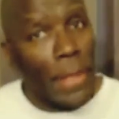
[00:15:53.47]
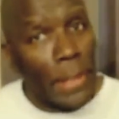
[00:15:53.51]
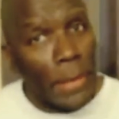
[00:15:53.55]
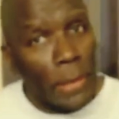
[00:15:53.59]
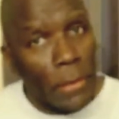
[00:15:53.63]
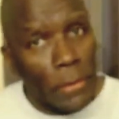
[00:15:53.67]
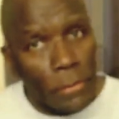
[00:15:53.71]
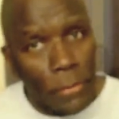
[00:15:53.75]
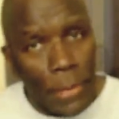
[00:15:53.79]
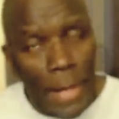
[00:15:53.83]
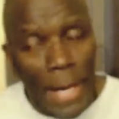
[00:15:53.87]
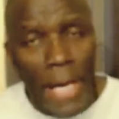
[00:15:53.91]

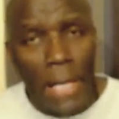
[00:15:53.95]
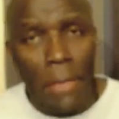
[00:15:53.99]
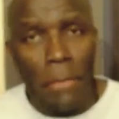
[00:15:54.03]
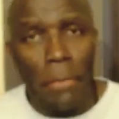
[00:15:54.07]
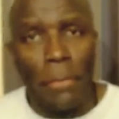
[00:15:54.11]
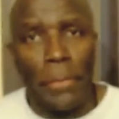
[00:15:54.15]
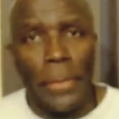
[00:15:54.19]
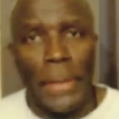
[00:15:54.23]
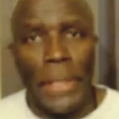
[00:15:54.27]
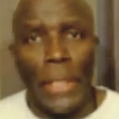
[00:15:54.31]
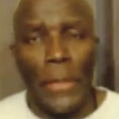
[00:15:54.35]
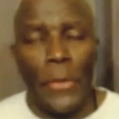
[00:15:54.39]

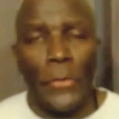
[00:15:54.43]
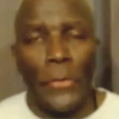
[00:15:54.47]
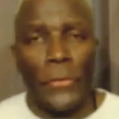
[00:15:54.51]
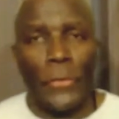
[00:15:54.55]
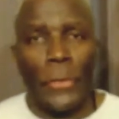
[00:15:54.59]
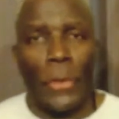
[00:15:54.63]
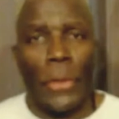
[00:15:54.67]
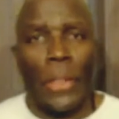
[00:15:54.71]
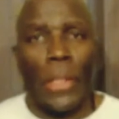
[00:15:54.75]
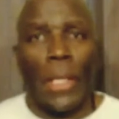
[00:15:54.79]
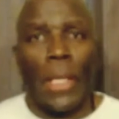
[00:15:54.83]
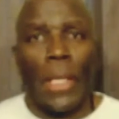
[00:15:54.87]

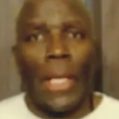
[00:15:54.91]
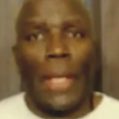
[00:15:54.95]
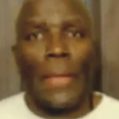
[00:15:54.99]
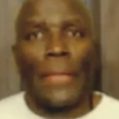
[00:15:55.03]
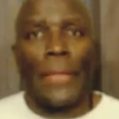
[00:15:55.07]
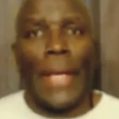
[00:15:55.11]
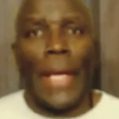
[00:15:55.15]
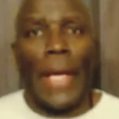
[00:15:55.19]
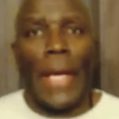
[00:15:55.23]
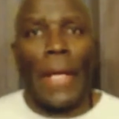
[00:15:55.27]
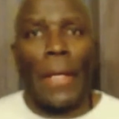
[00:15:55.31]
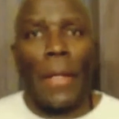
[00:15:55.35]
grandparents
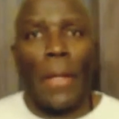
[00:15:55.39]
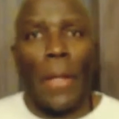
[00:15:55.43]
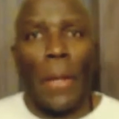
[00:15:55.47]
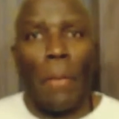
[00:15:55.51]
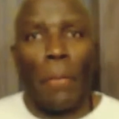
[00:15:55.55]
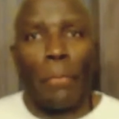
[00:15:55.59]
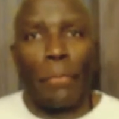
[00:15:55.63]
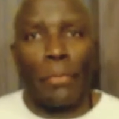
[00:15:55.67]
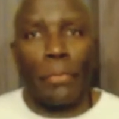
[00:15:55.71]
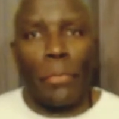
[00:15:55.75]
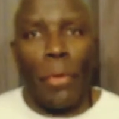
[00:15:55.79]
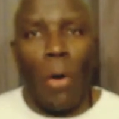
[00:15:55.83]
that
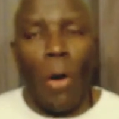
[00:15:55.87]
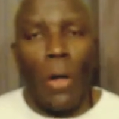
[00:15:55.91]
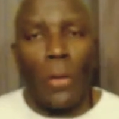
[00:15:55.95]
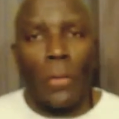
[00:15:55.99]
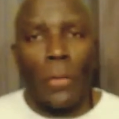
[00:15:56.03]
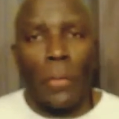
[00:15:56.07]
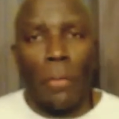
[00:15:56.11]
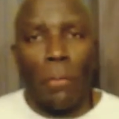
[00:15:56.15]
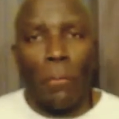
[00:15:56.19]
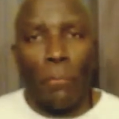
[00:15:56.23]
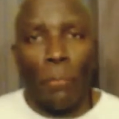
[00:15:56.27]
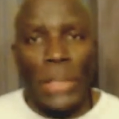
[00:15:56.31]

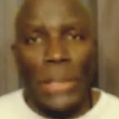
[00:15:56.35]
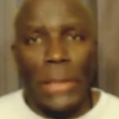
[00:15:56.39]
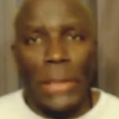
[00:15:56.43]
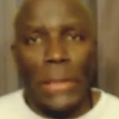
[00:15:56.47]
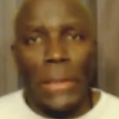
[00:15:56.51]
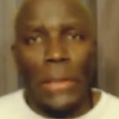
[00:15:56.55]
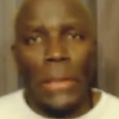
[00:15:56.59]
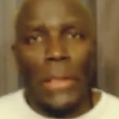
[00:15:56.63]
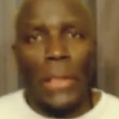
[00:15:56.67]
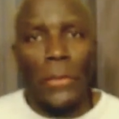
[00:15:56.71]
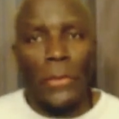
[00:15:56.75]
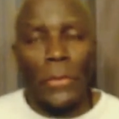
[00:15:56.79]
brought
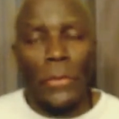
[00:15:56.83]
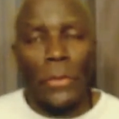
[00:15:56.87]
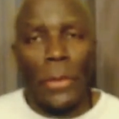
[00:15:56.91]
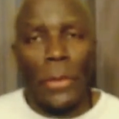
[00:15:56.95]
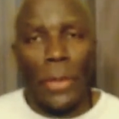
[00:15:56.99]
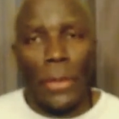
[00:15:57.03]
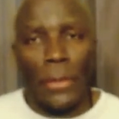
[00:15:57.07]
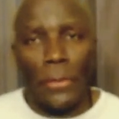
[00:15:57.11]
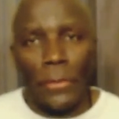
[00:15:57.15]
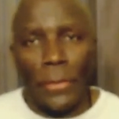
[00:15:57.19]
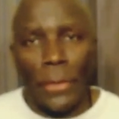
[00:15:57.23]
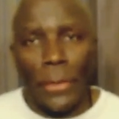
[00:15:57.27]
me
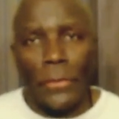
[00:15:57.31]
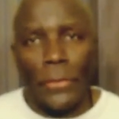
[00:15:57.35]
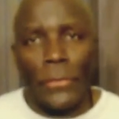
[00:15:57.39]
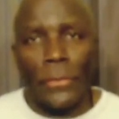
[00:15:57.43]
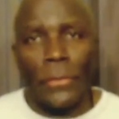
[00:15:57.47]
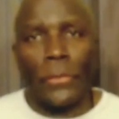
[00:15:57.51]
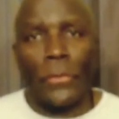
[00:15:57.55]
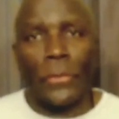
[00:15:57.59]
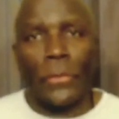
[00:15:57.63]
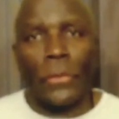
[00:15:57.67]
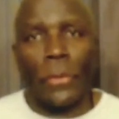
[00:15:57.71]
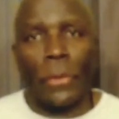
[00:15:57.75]
into
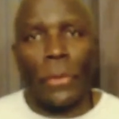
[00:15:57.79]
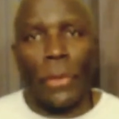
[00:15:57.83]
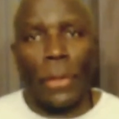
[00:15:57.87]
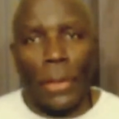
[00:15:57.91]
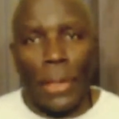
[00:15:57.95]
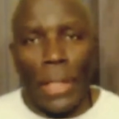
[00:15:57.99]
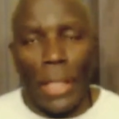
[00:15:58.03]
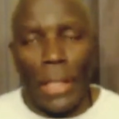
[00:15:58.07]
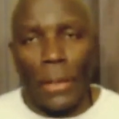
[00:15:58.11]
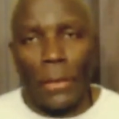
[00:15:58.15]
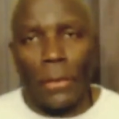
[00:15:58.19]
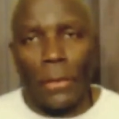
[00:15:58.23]
existence
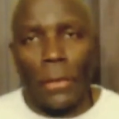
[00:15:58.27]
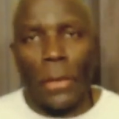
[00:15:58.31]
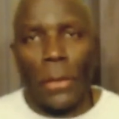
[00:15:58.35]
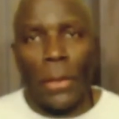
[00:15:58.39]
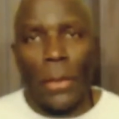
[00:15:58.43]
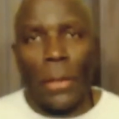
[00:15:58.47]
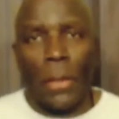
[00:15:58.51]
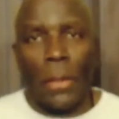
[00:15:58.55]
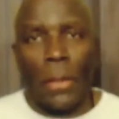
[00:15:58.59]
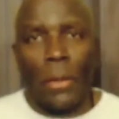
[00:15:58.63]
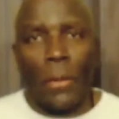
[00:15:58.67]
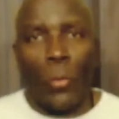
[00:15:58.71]
today.
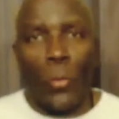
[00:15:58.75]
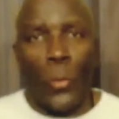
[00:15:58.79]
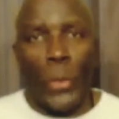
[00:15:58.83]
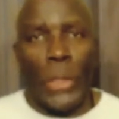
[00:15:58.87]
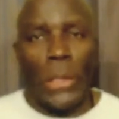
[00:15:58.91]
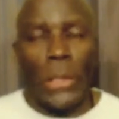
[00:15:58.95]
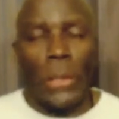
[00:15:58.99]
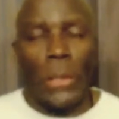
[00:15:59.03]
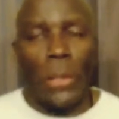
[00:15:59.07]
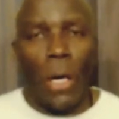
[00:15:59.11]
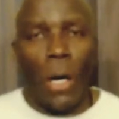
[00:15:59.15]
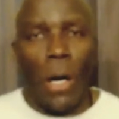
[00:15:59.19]

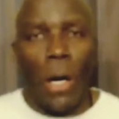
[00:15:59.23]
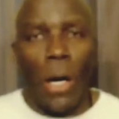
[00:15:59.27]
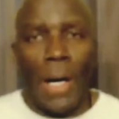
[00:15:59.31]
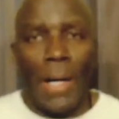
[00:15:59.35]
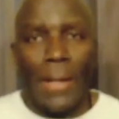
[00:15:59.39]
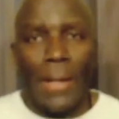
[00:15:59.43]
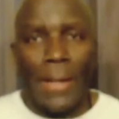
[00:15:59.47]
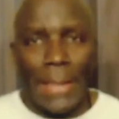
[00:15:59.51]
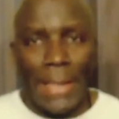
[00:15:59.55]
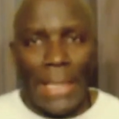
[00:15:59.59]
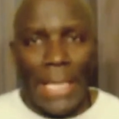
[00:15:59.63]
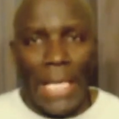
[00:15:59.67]
We are
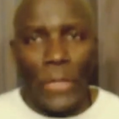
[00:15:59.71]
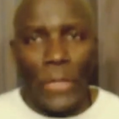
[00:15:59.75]
our